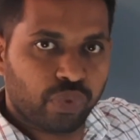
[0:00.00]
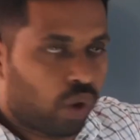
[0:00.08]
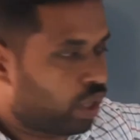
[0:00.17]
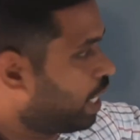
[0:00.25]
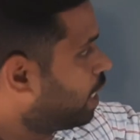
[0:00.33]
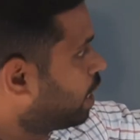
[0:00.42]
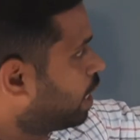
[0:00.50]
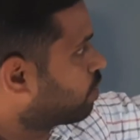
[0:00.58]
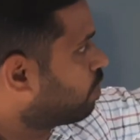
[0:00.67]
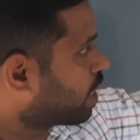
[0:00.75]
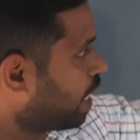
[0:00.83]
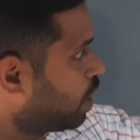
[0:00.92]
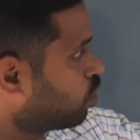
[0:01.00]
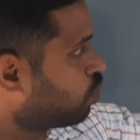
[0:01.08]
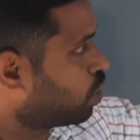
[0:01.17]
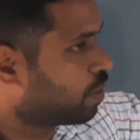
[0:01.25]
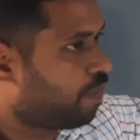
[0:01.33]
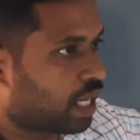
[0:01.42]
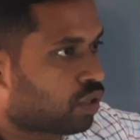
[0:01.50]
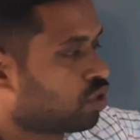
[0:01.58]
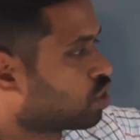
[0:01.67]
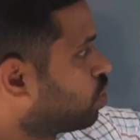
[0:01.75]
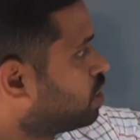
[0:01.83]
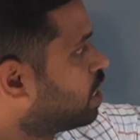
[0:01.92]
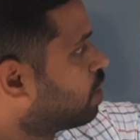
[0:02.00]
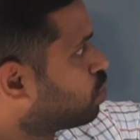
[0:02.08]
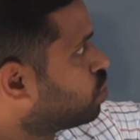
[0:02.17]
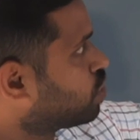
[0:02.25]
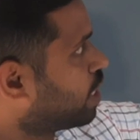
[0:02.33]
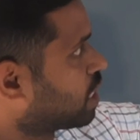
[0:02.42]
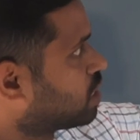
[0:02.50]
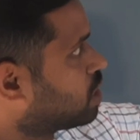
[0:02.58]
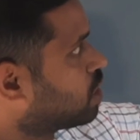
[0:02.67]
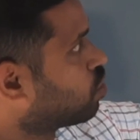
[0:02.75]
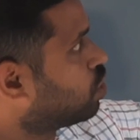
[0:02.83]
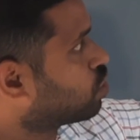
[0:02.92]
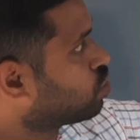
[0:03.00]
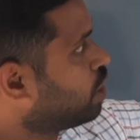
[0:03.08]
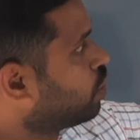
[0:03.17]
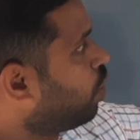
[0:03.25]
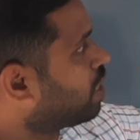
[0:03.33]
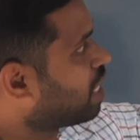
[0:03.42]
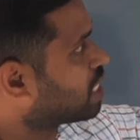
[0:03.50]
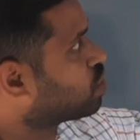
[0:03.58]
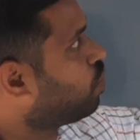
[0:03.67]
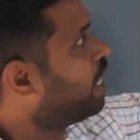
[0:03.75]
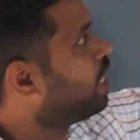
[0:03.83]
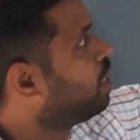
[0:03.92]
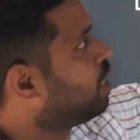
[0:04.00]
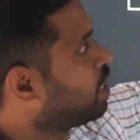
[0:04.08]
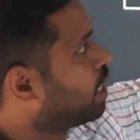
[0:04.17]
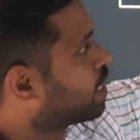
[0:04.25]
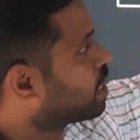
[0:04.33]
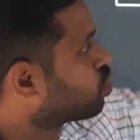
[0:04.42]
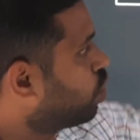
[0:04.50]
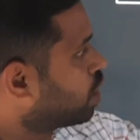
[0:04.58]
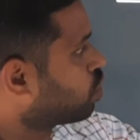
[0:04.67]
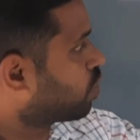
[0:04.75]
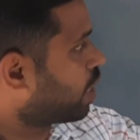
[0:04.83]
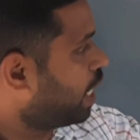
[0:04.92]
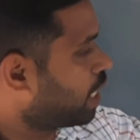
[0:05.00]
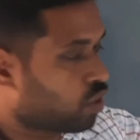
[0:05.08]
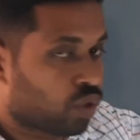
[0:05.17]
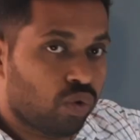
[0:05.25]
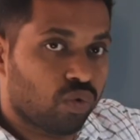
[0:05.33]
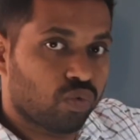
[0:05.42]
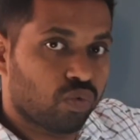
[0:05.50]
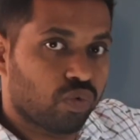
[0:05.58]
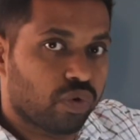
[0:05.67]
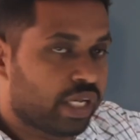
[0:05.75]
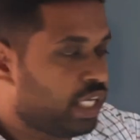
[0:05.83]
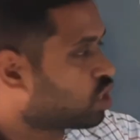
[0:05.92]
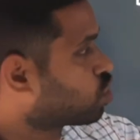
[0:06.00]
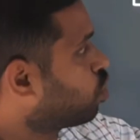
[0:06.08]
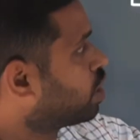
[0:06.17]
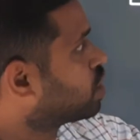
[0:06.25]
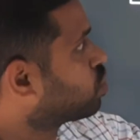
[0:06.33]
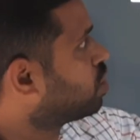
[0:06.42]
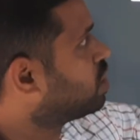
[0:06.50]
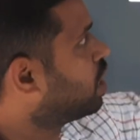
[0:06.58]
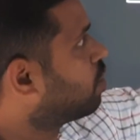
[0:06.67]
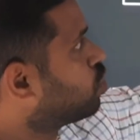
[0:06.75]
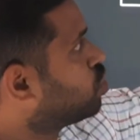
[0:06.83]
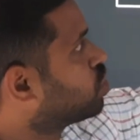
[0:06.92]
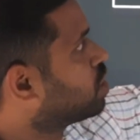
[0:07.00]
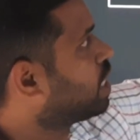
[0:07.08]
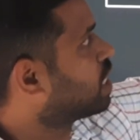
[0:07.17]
Okay, it will try to pull it back to its original position, x is equal to 0, and that's why it is going to try to restore its original position.